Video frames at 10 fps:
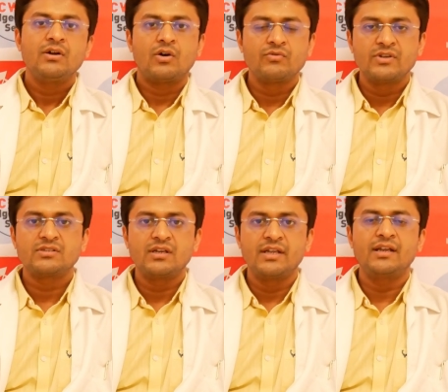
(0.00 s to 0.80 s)
on which
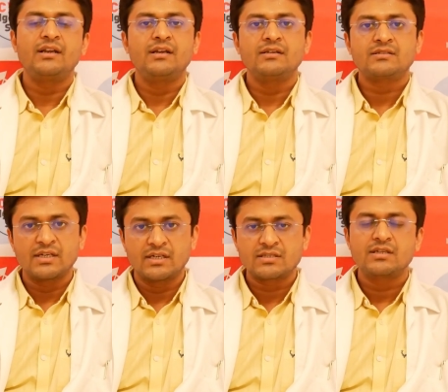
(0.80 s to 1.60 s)
the nail
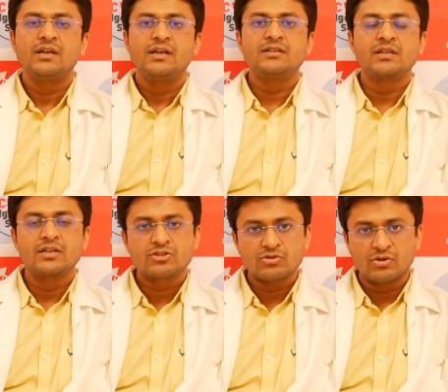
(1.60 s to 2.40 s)
sits, is
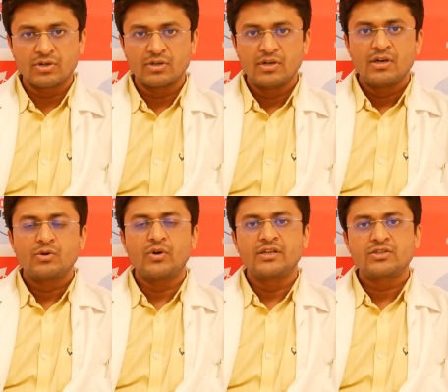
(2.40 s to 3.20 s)
restored
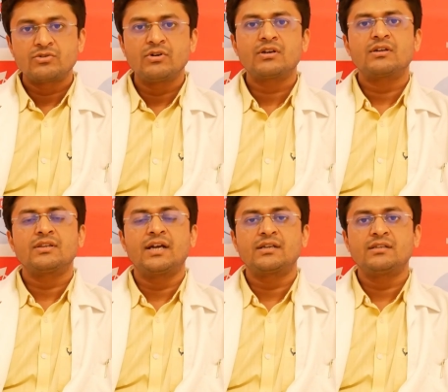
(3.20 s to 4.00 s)
to ensure
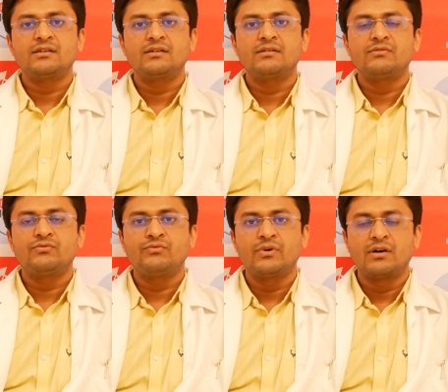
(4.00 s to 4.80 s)
that
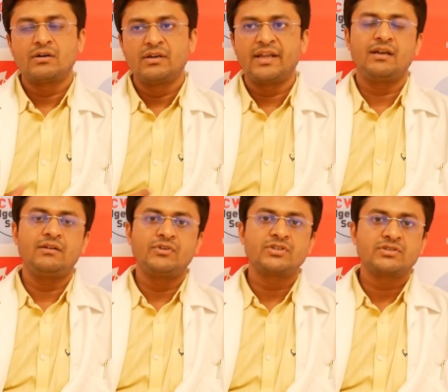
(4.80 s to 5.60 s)
the
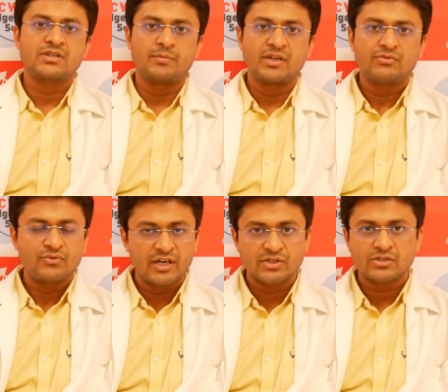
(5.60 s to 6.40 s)
nail which is coming
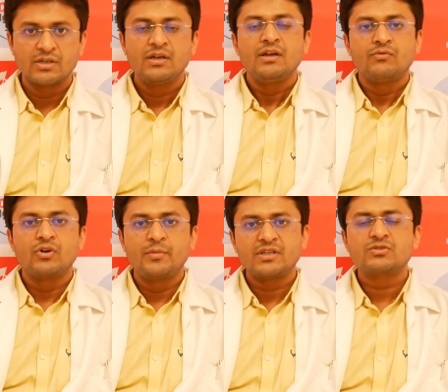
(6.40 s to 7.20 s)
fresh
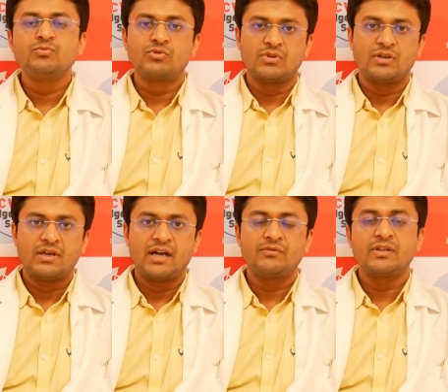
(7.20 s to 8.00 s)
would be smooth
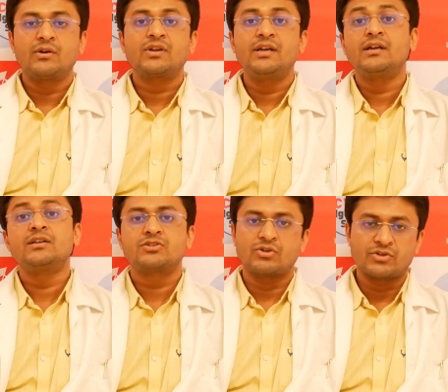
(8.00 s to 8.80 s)
and without any
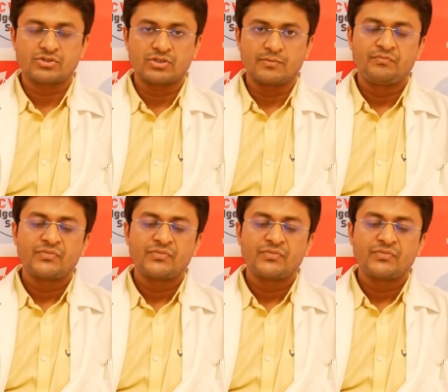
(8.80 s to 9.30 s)
distortion.